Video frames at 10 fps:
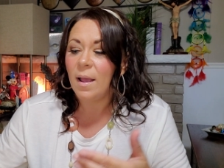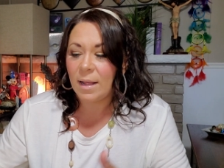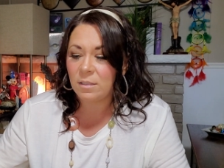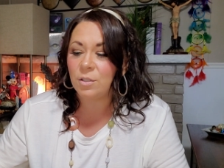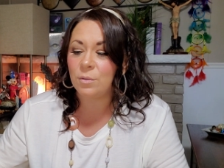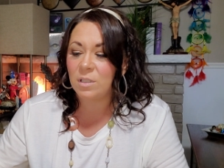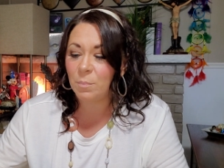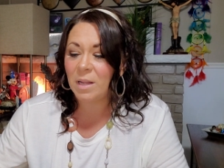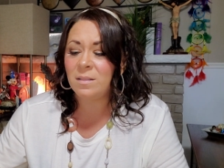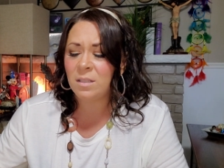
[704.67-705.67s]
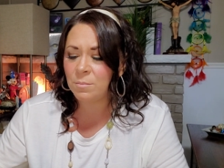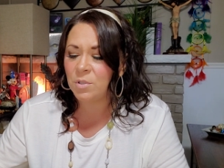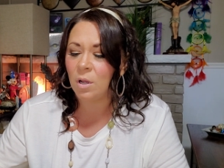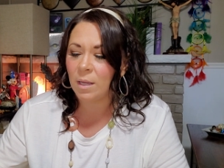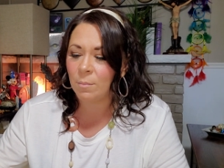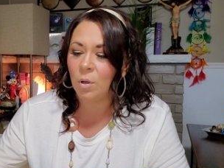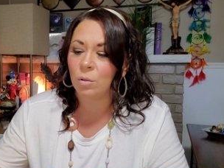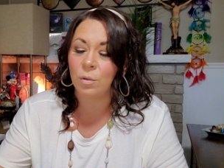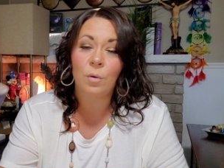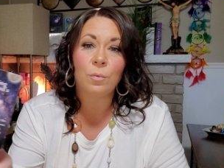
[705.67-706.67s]
And so spend some time
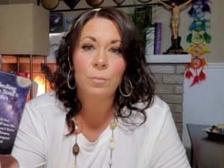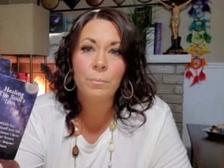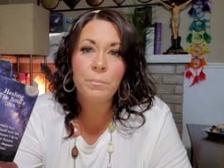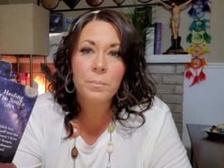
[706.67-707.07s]
alone.